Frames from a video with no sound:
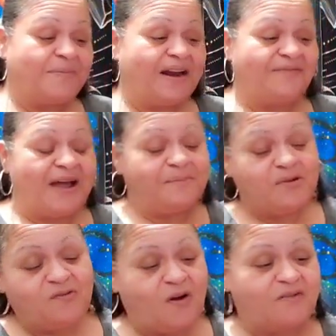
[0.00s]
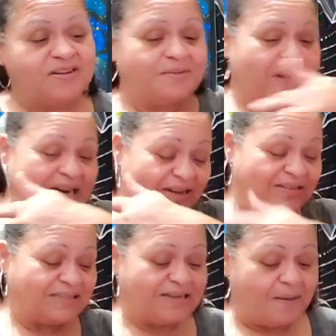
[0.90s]
Matter of fact, move over. Somebody
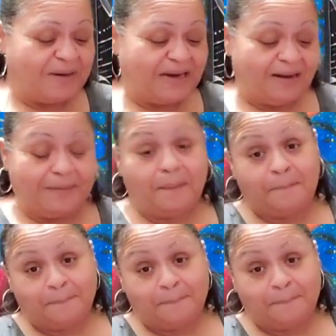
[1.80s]
else is coming in